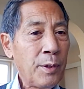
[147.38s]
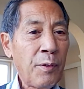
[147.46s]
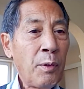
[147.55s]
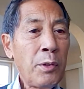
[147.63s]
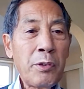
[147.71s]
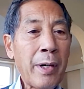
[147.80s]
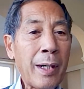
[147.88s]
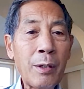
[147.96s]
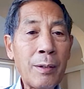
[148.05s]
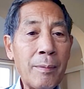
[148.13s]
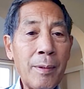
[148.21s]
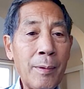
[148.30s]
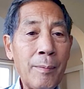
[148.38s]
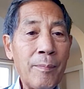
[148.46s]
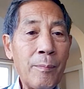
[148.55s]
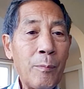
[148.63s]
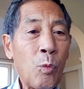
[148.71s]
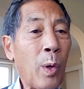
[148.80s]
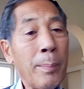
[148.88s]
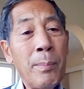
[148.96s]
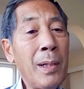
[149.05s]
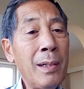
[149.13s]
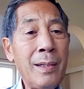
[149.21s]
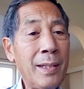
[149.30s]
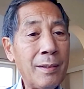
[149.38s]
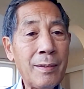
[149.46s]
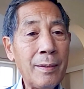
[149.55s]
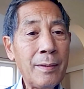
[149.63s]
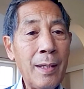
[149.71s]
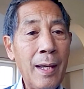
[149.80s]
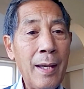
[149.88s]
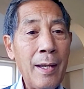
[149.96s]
only drunk 1 milliliter.